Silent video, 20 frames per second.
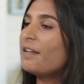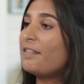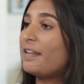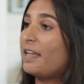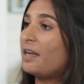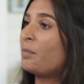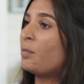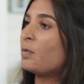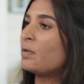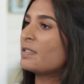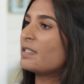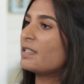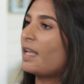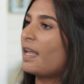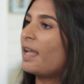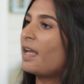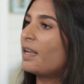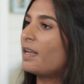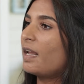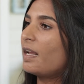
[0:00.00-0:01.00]
love animals,
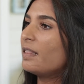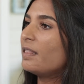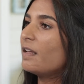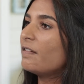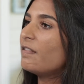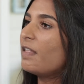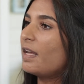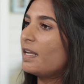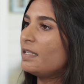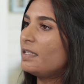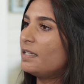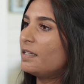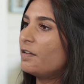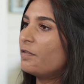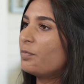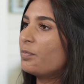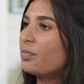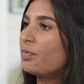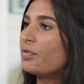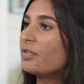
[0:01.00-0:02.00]
and I love the
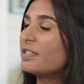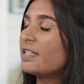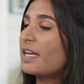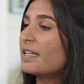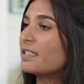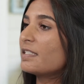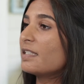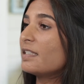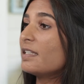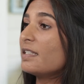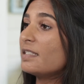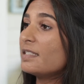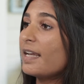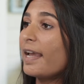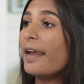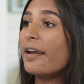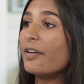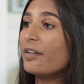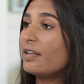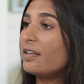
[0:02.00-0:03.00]
idea of protecting the
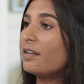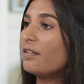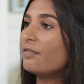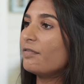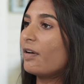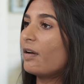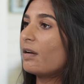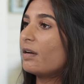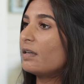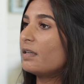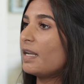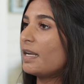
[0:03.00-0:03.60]
integrity of our